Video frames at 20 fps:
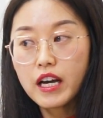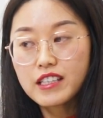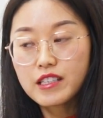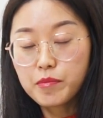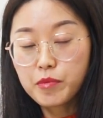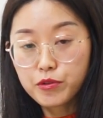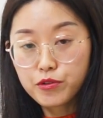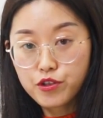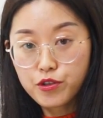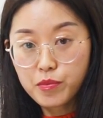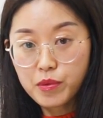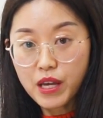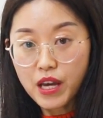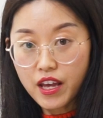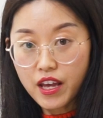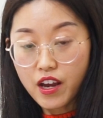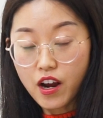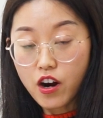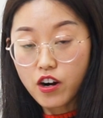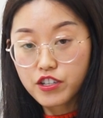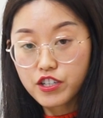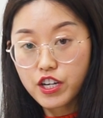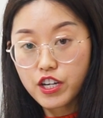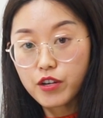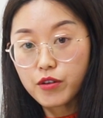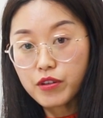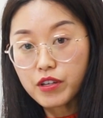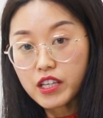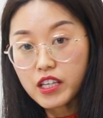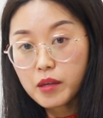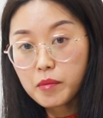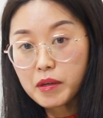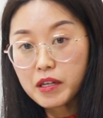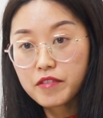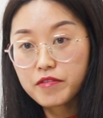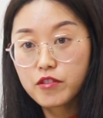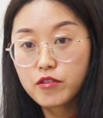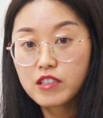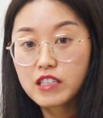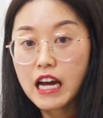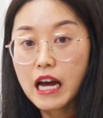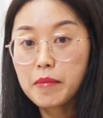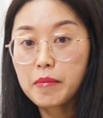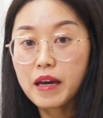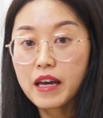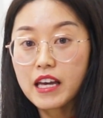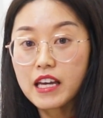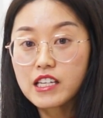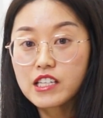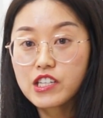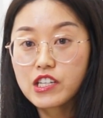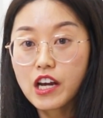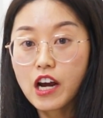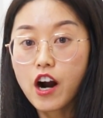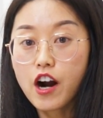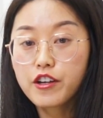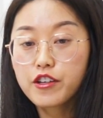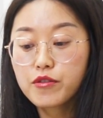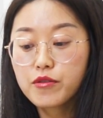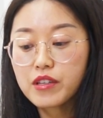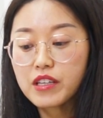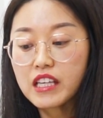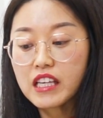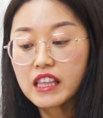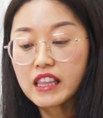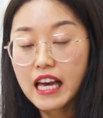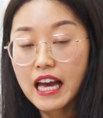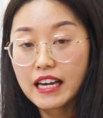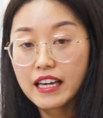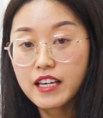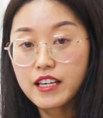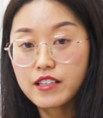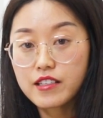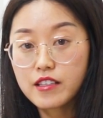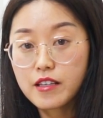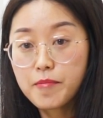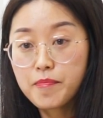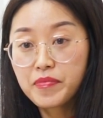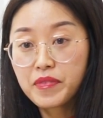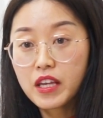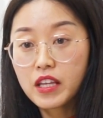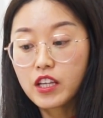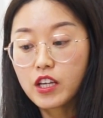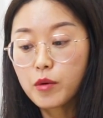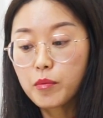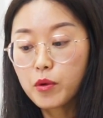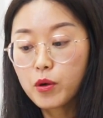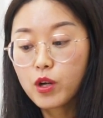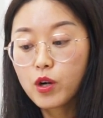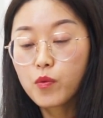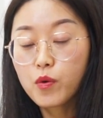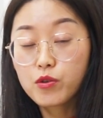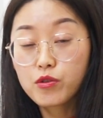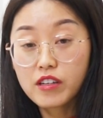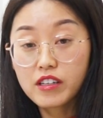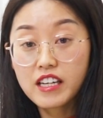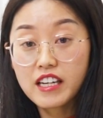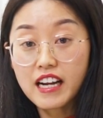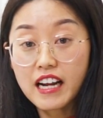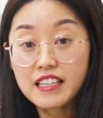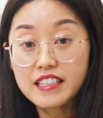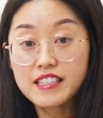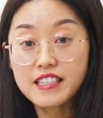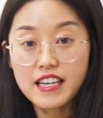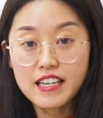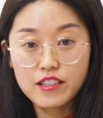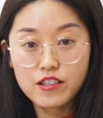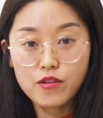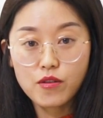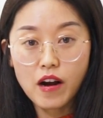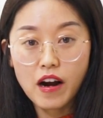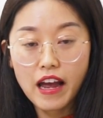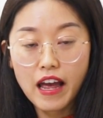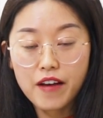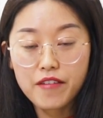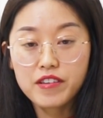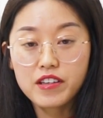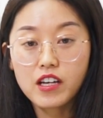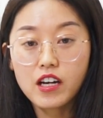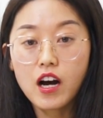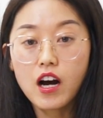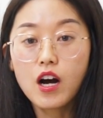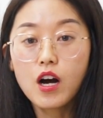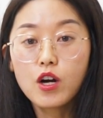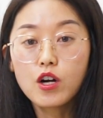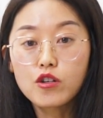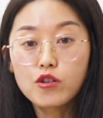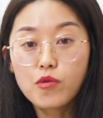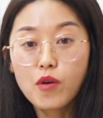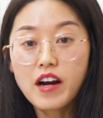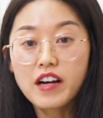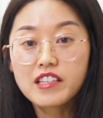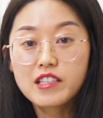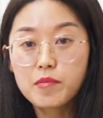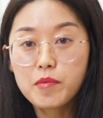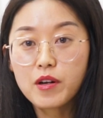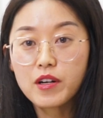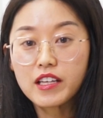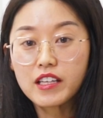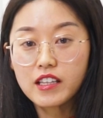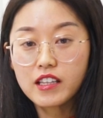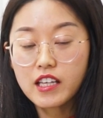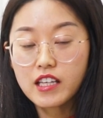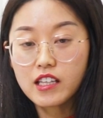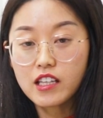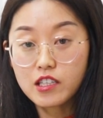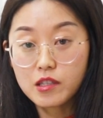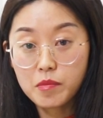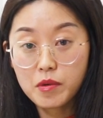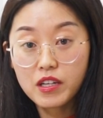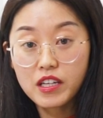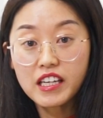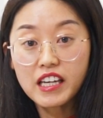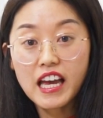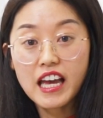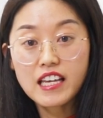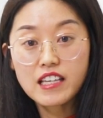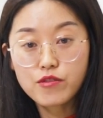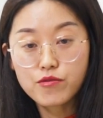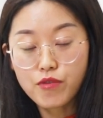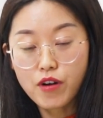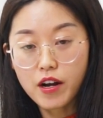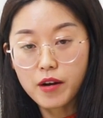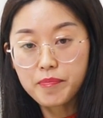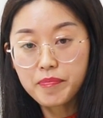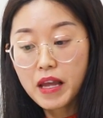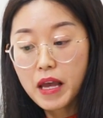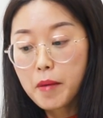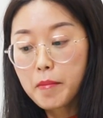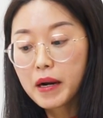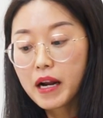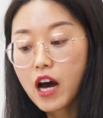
It's supposed A-R-G-U-E, but if you type A-G-R-U-E, in that case, the computer will recognize, yes, you are having a wrong spelling, then the spelling is wrong.